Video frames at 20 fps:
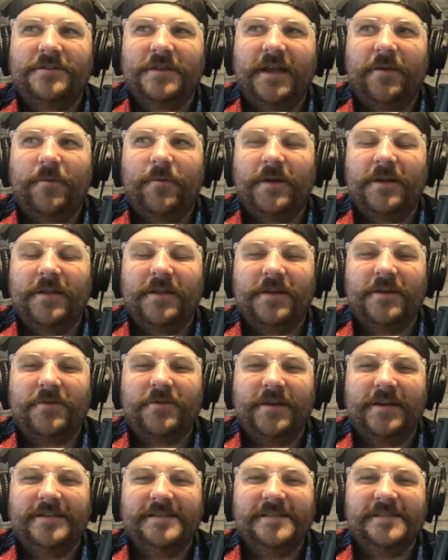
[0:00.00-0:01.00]
Like one of the
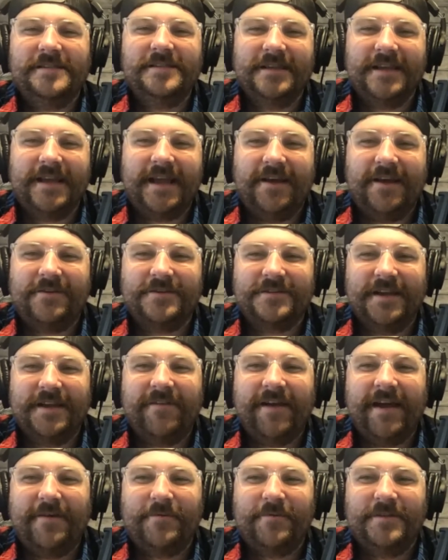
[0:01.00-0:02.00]
craziest encounters I've
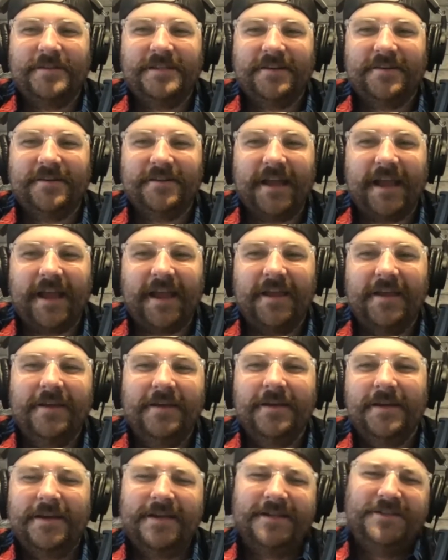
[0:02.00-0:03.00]
had with deer, like
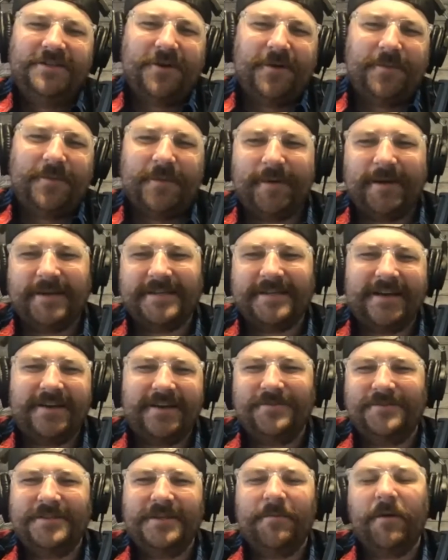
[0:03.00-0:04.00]
as you grow up in Montana,
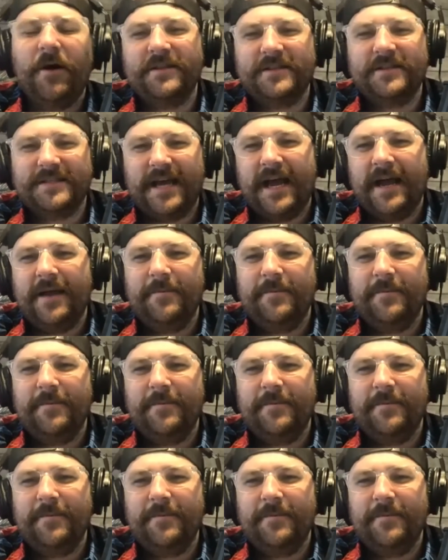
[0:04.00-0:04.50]
you see them all the time.